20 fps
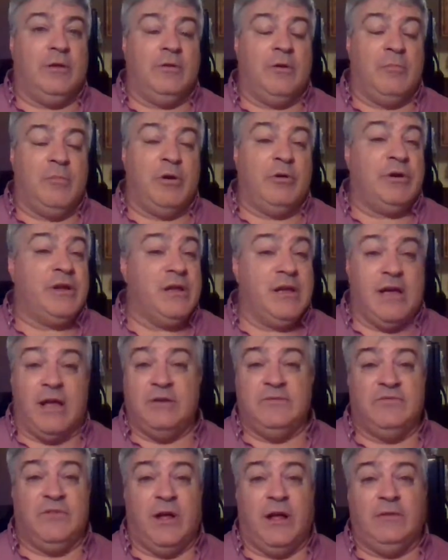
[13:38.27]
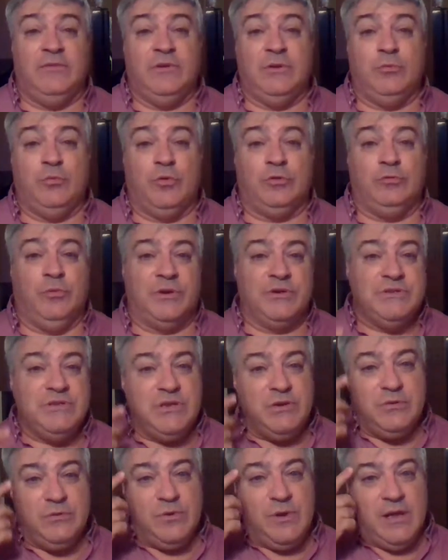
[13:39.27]
America got involved in World War
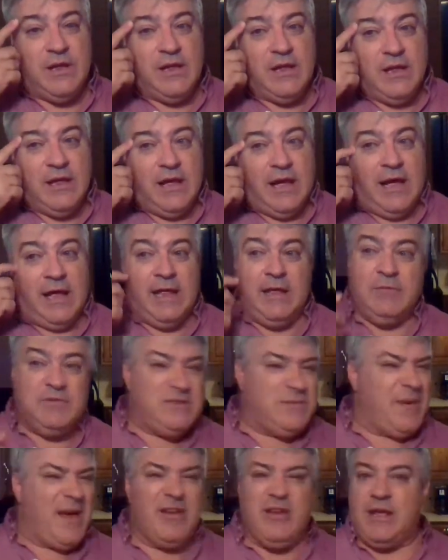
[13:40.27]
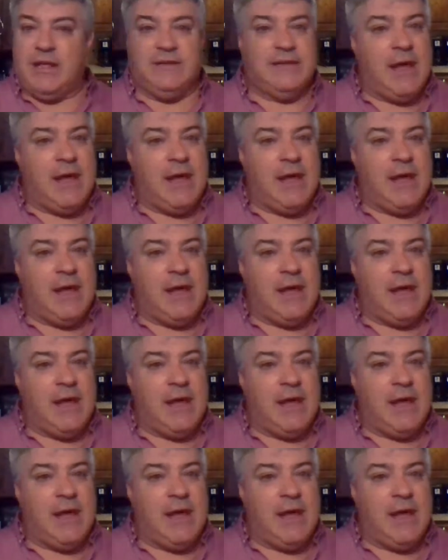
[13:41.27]
II, he was about it.